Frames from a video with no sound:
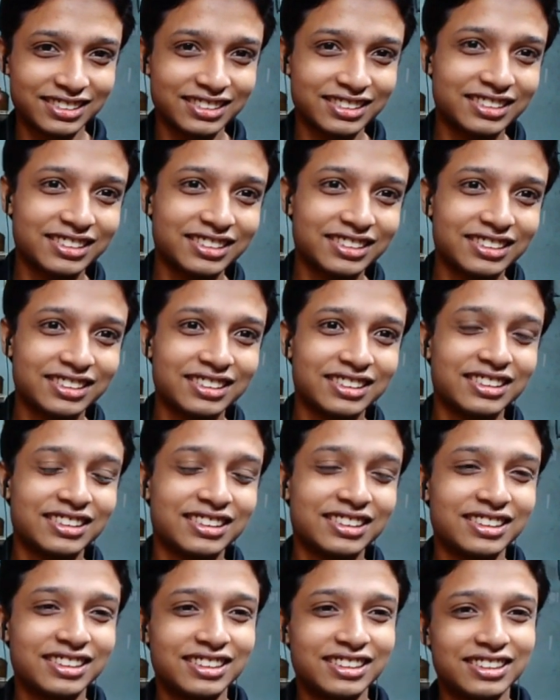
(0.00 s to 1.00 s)
Thank
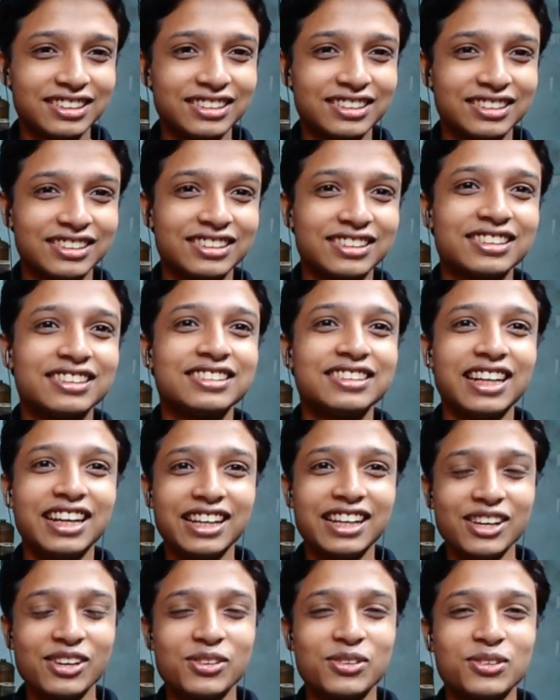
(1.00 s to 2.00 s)
you. Thank
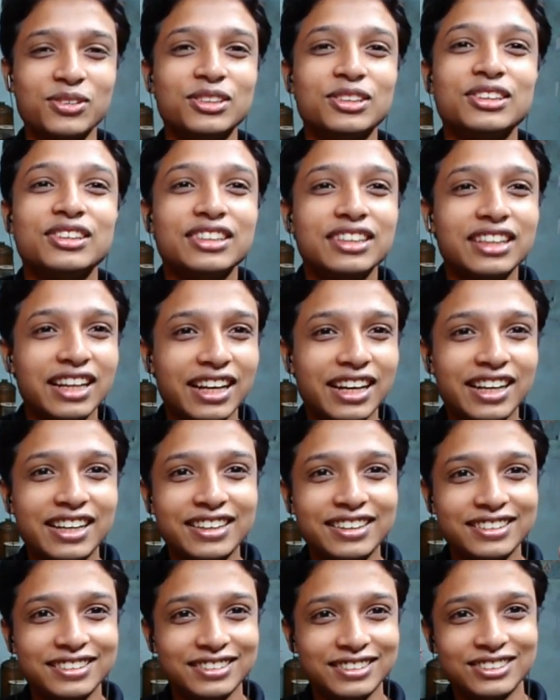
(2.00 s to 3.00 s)
you.
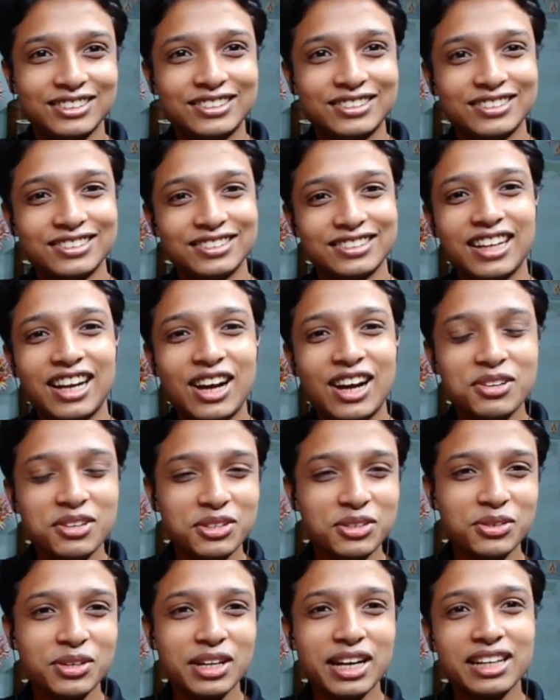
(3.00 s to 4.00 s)
And how did
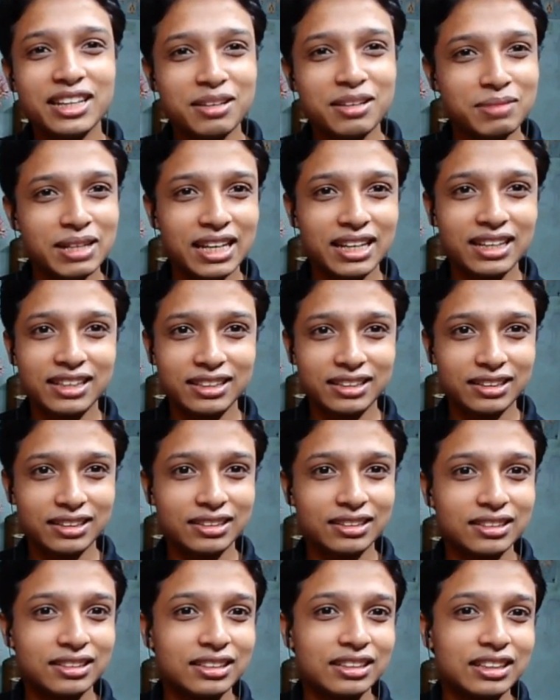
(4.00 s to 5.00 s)
you get them? Like,
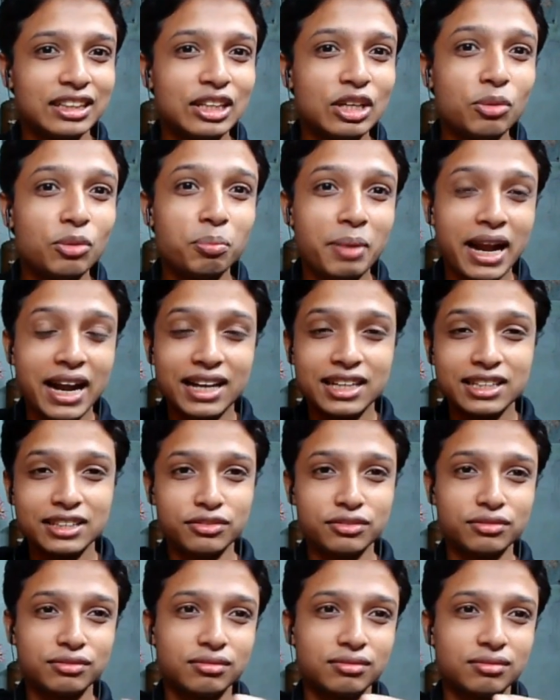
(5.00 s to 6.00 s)
Your pants. Do you
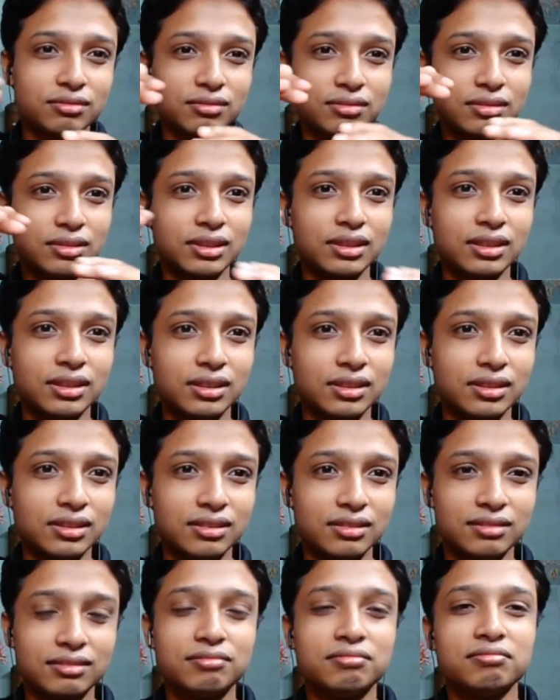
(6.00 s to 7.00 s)
like my hand? Do I
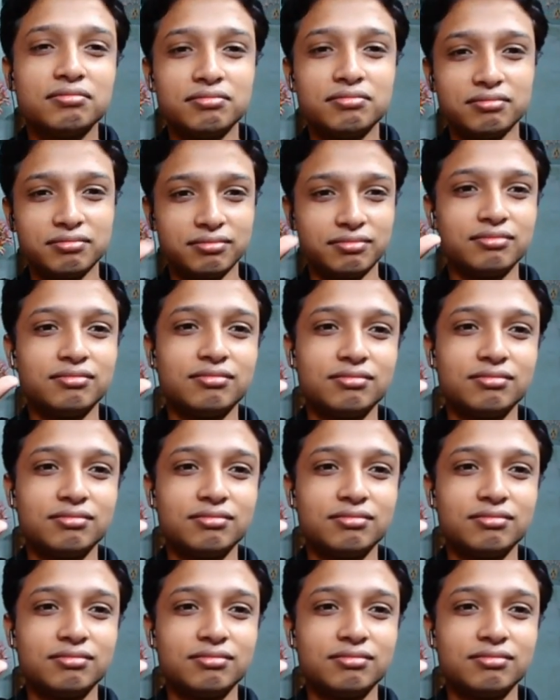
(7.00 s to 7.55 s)
have a good hand?